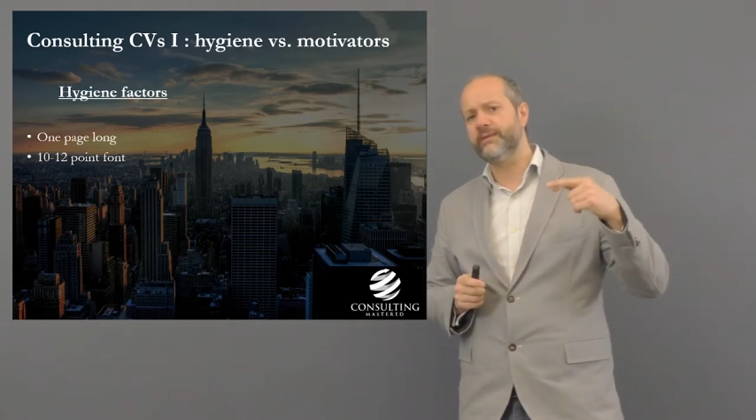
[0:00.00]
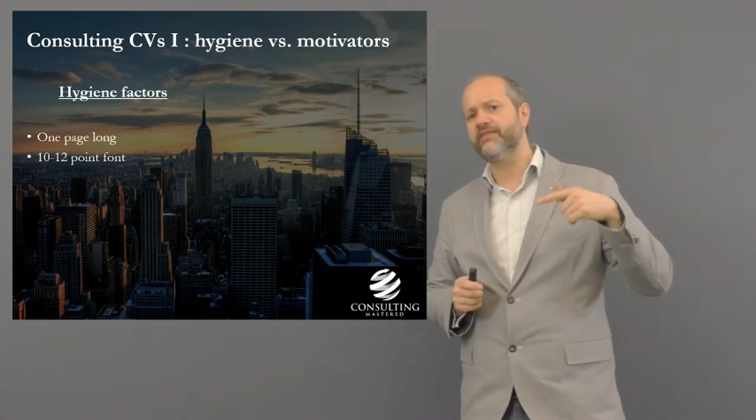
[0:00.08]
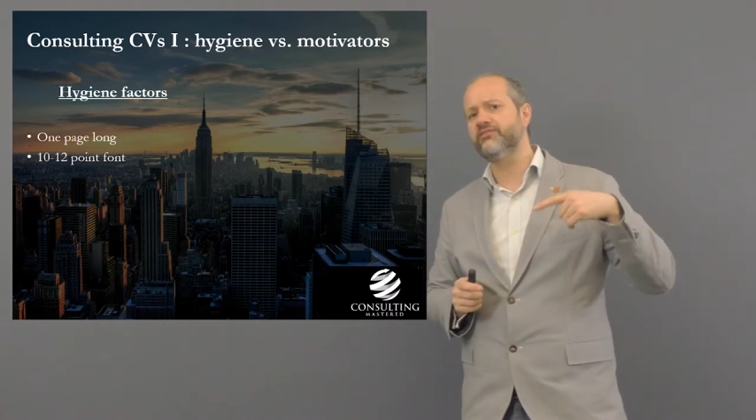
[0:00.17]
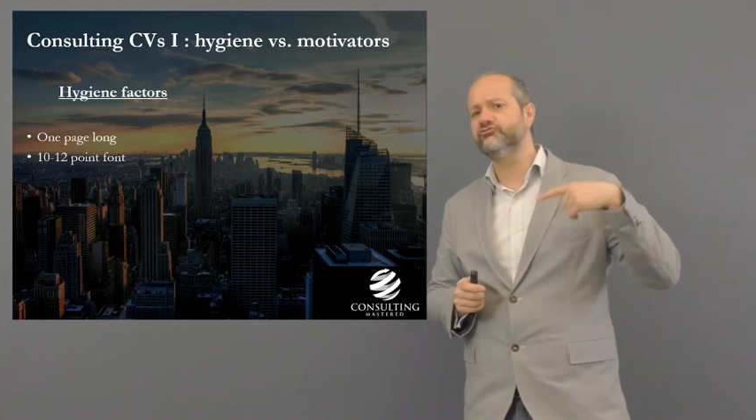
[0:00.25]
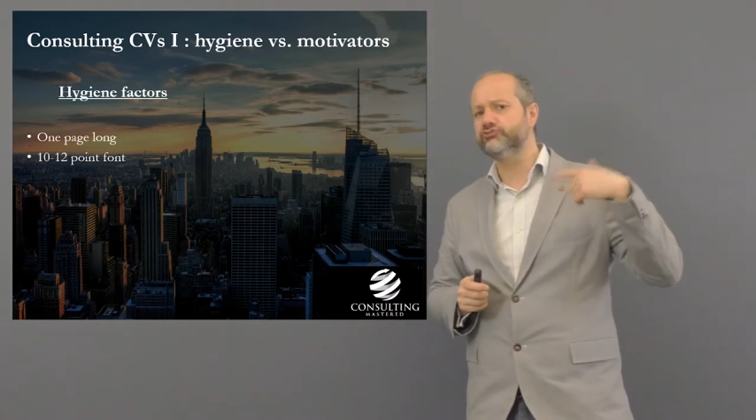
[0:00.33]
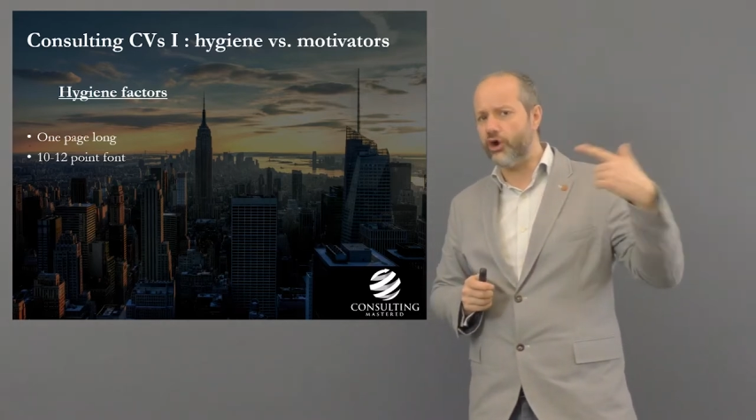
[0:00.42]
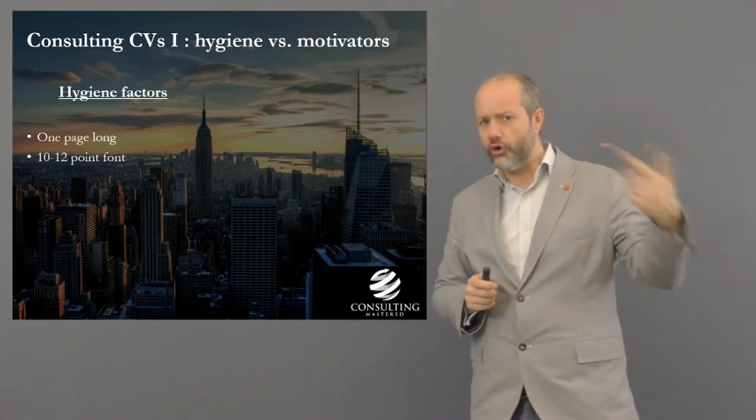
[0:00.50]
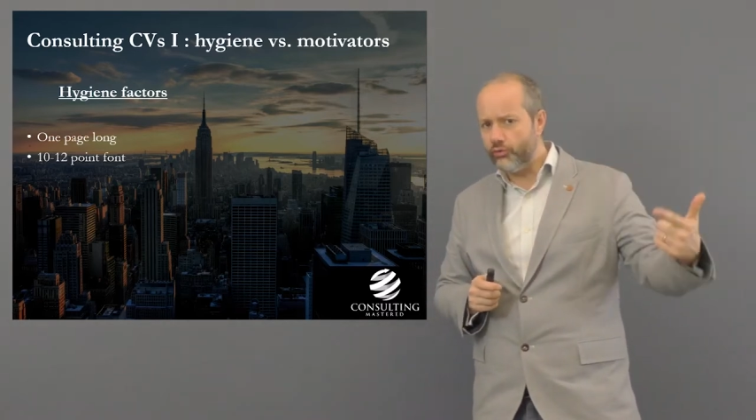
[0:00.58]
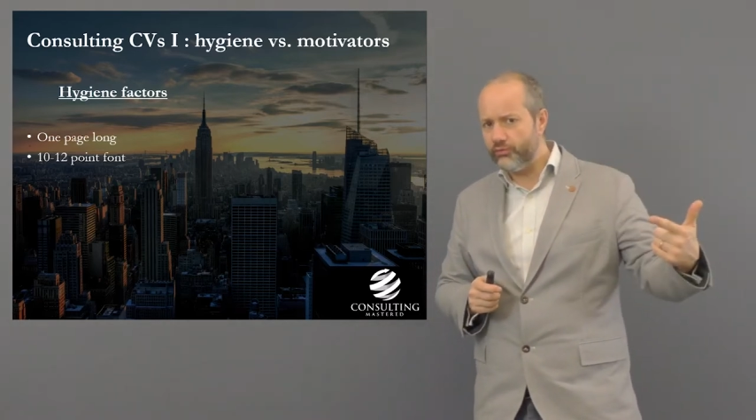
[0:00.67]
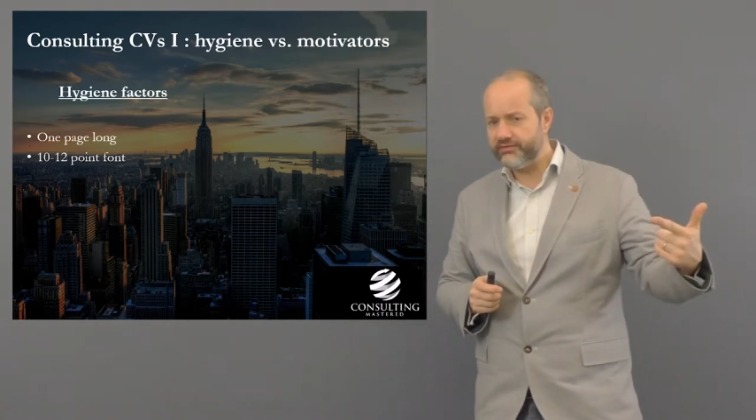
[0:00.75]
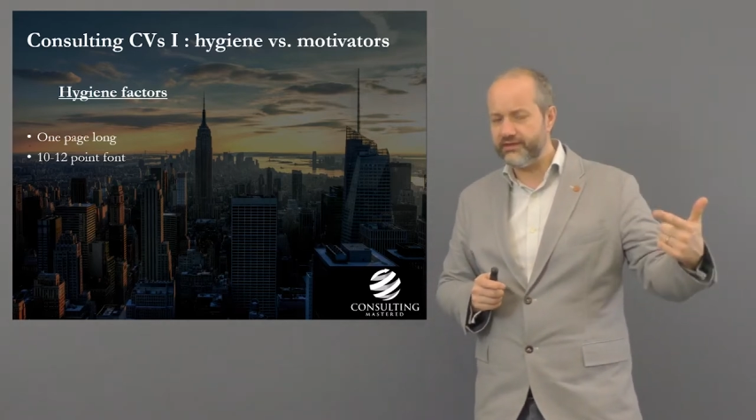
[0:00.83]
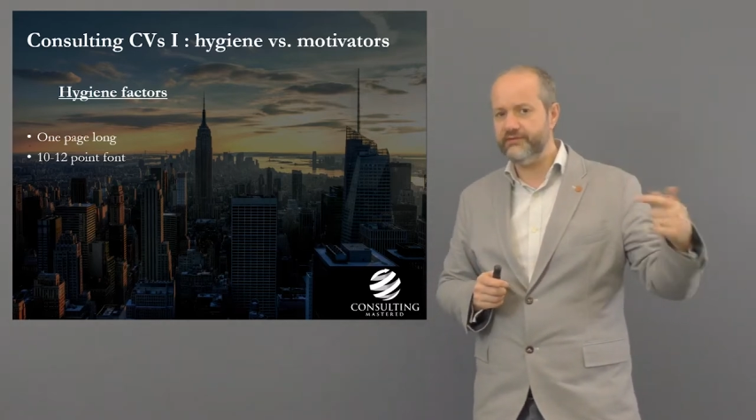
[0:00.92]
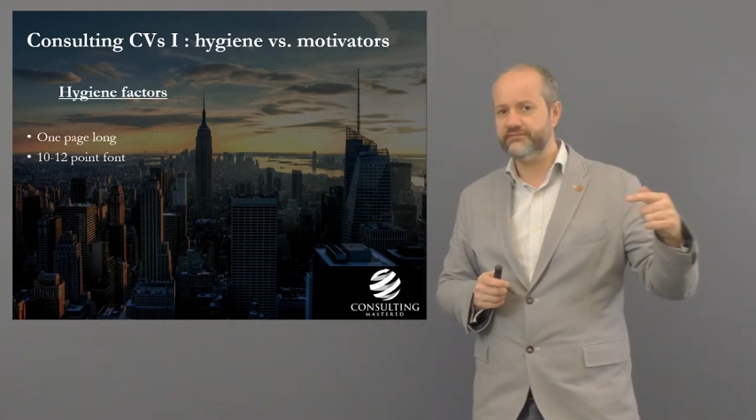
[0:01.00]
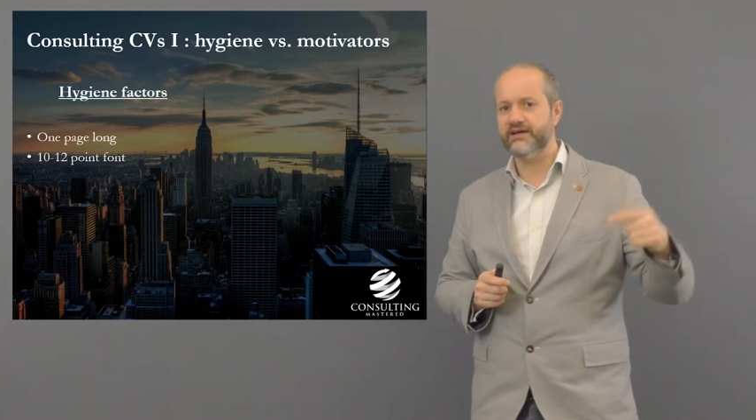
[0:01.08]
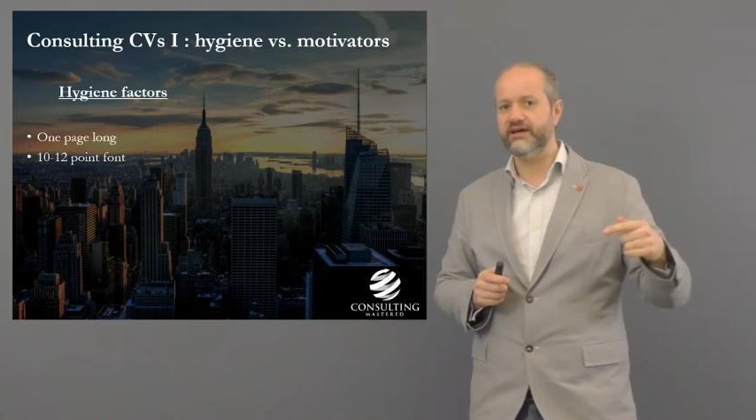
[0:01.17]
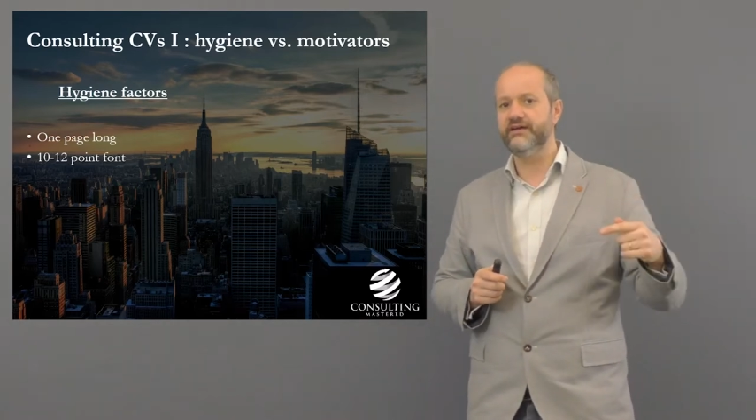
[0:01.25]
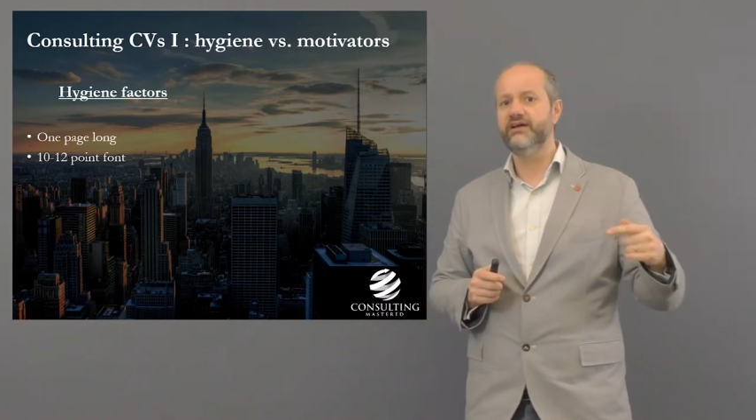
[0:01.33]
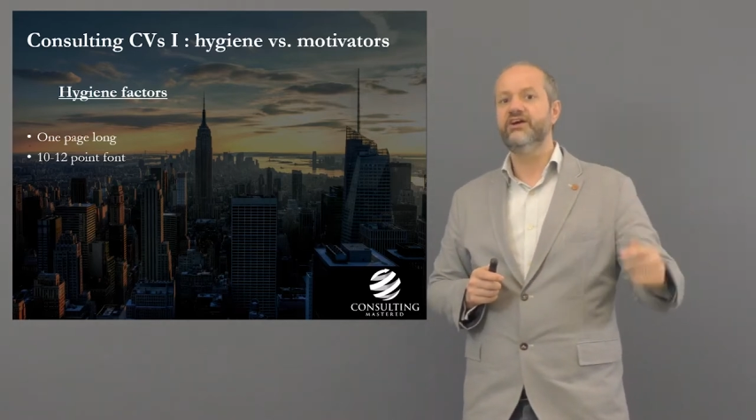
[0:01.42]
about the role that you've
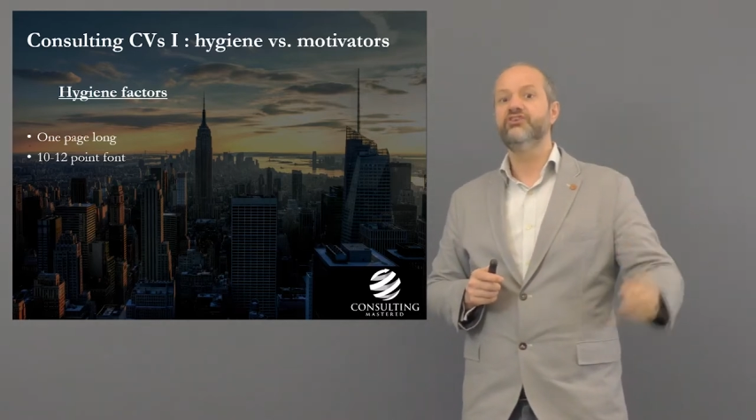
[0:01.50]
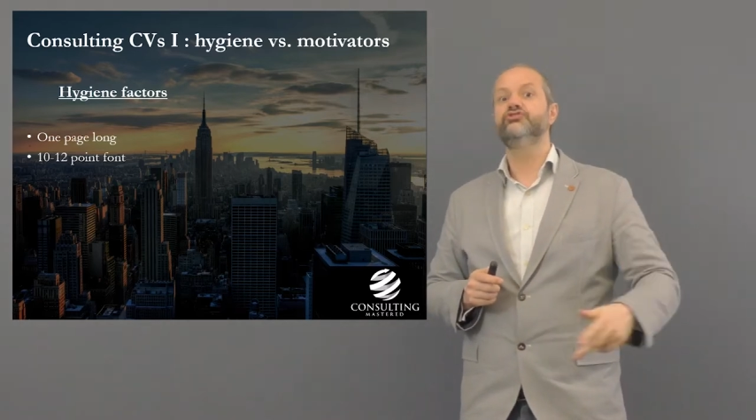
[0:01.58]
done,